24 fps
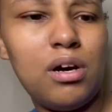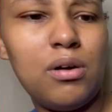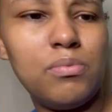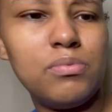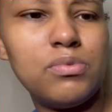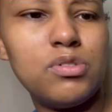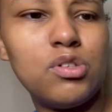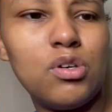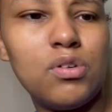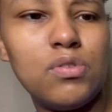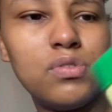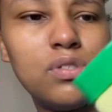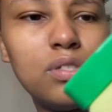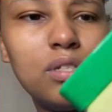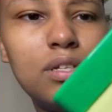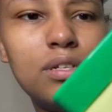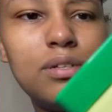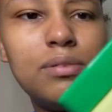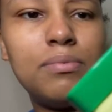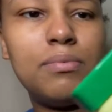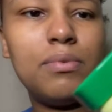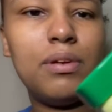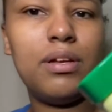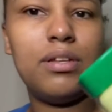I'm so
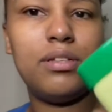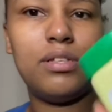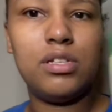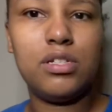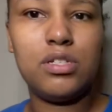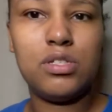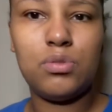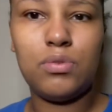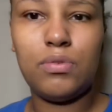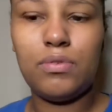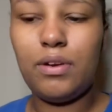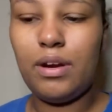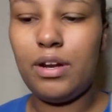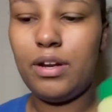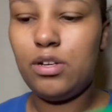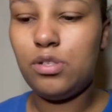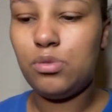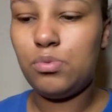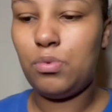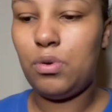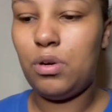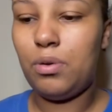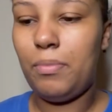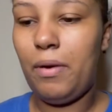excited. This one right here is
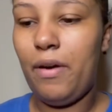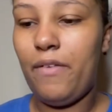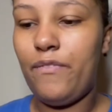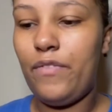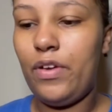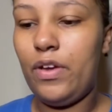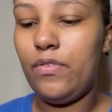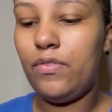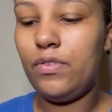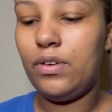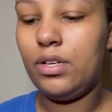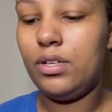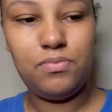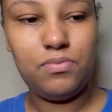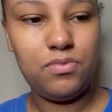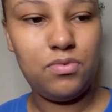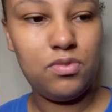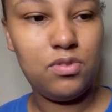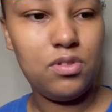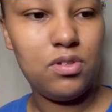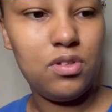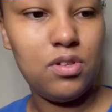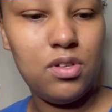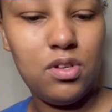one of my favorite.
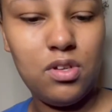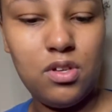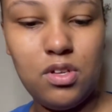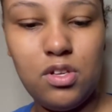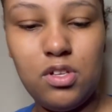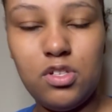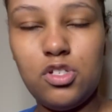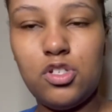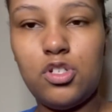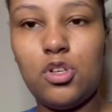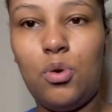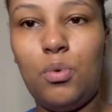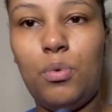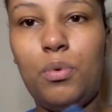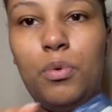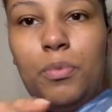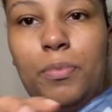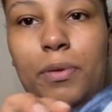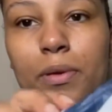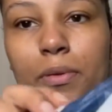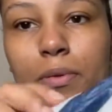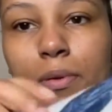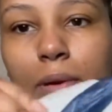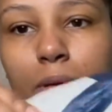So we will
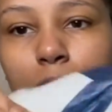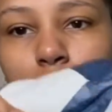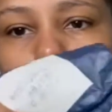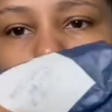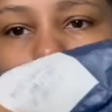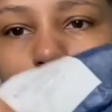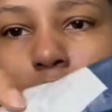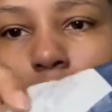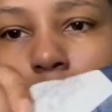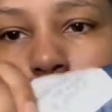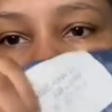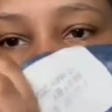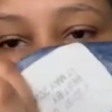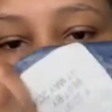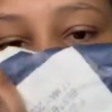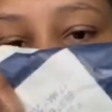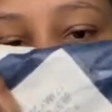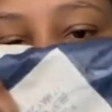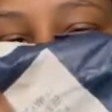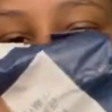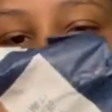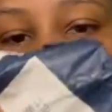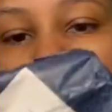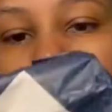be trying some
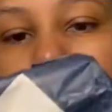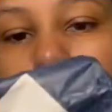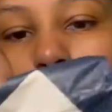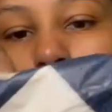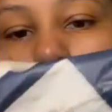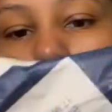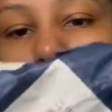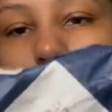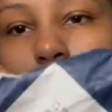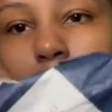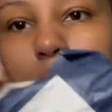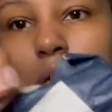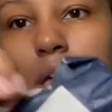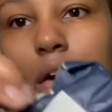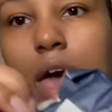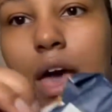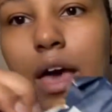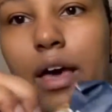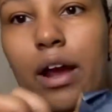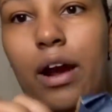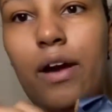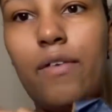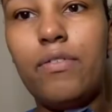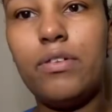sugar.
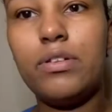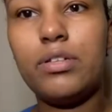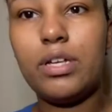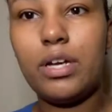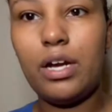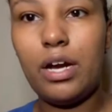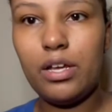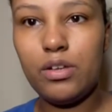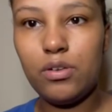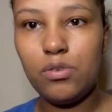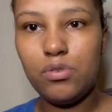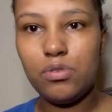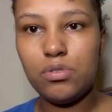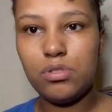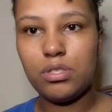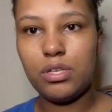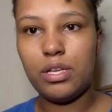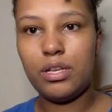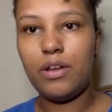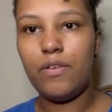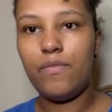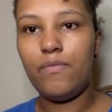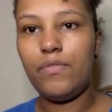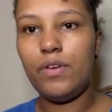And everything I used in
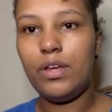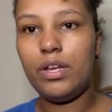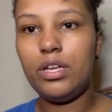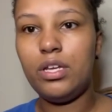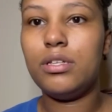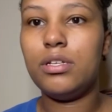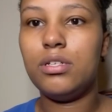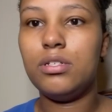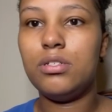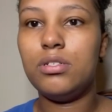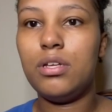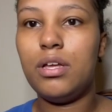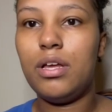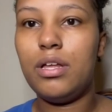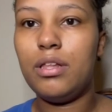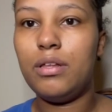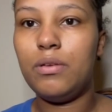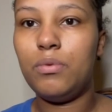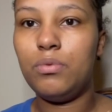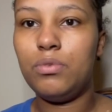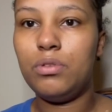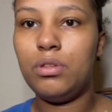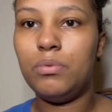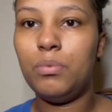the video
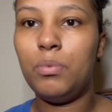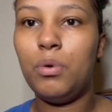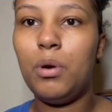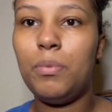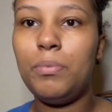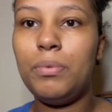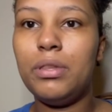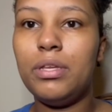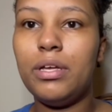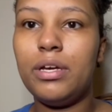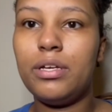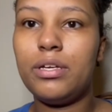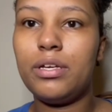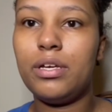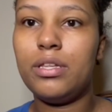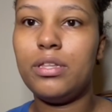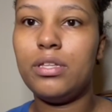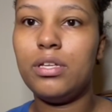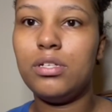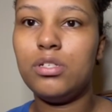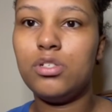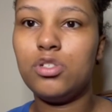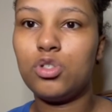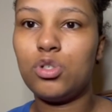will be linked in
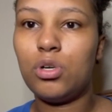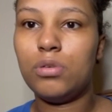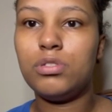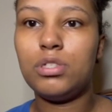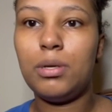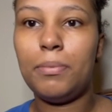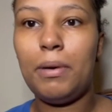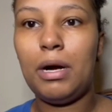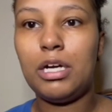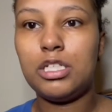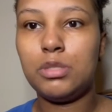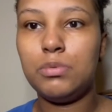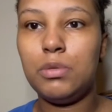the description box.